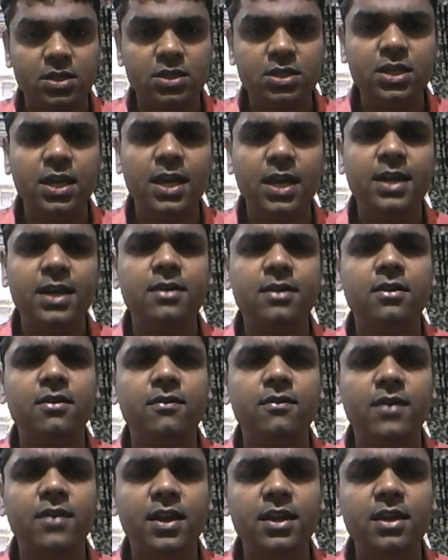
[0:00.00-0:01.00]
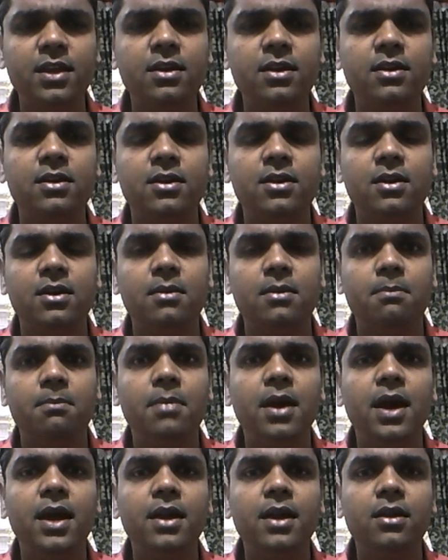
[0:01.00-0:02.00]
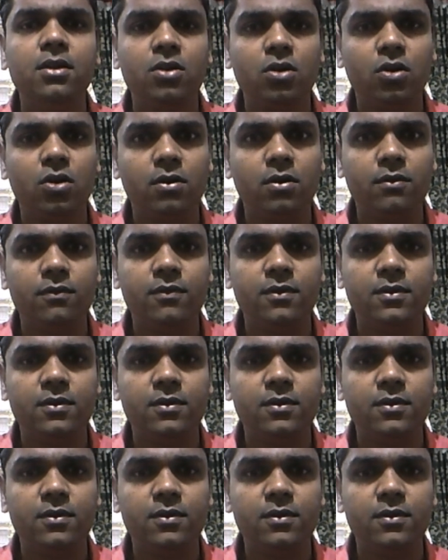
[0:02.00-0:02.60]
She had a very bad cough.